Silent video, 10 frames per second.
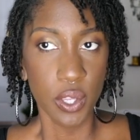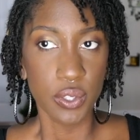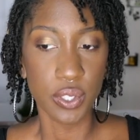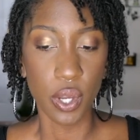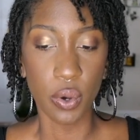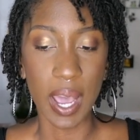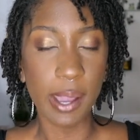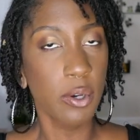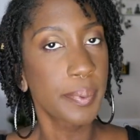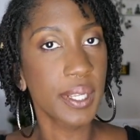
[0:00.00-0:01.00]
So
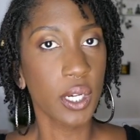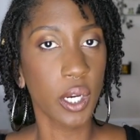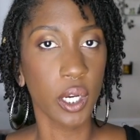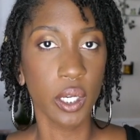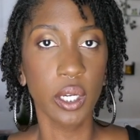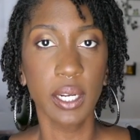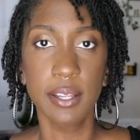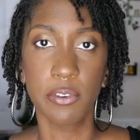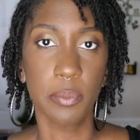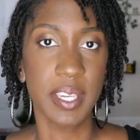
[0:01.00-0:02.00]
I will put her
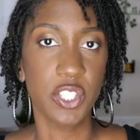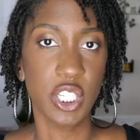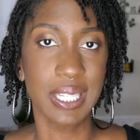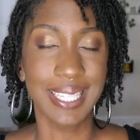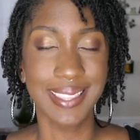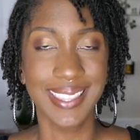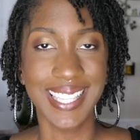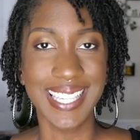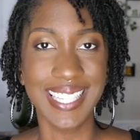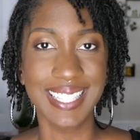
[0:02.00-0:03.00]
information in
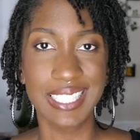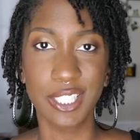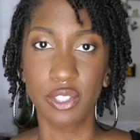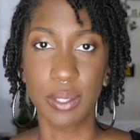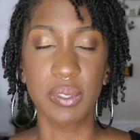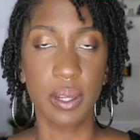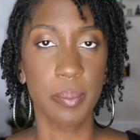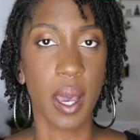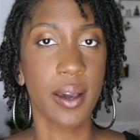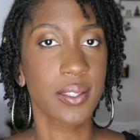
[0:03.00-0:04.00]
the description
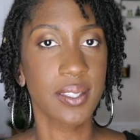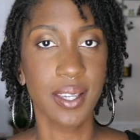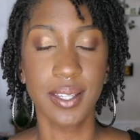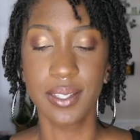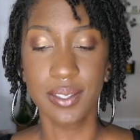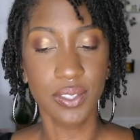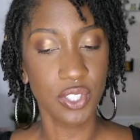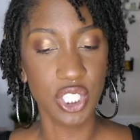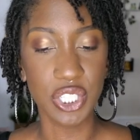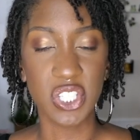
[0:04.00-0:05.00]
box because
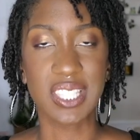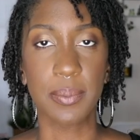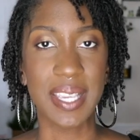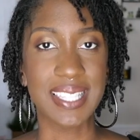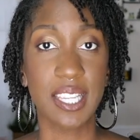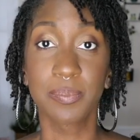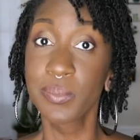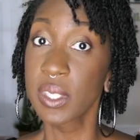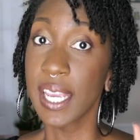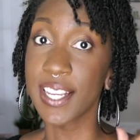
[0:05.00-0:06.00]
she's just amazing.
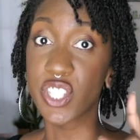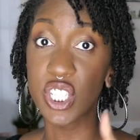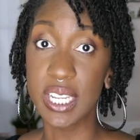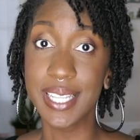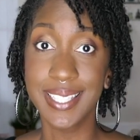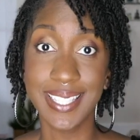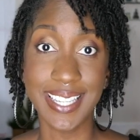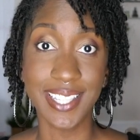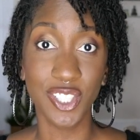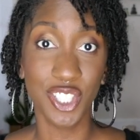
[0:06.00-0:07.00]
And she does
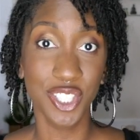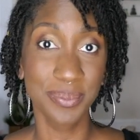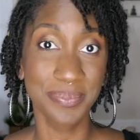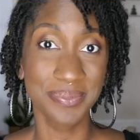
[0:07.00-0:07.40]
teach